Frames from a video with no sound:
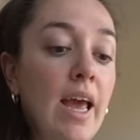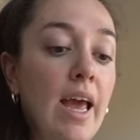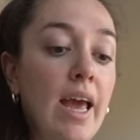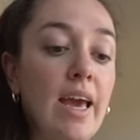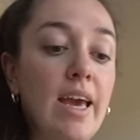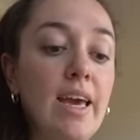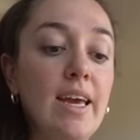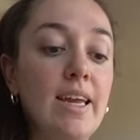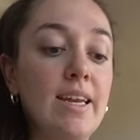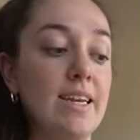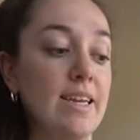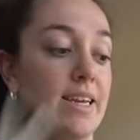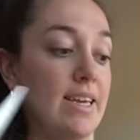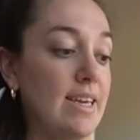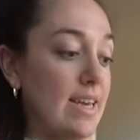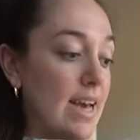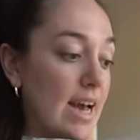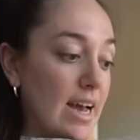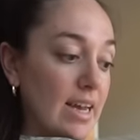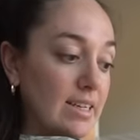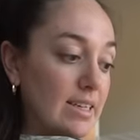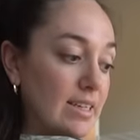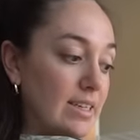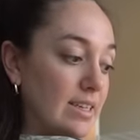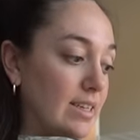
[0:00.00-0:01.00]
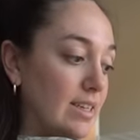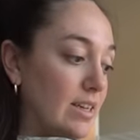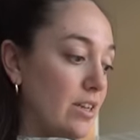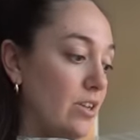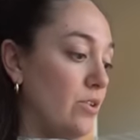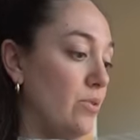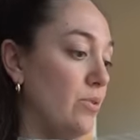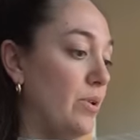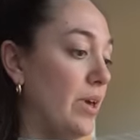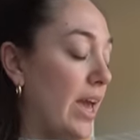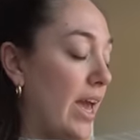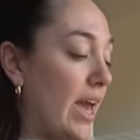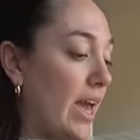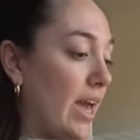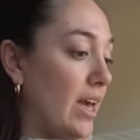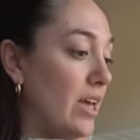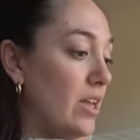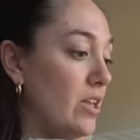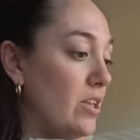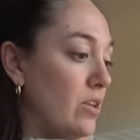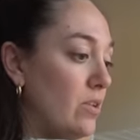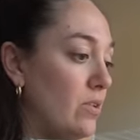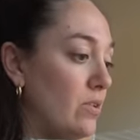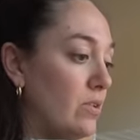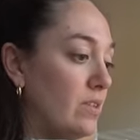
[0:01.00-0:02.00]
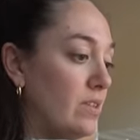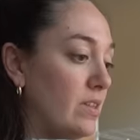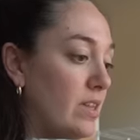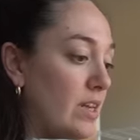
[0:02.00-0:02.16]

And yes, you can use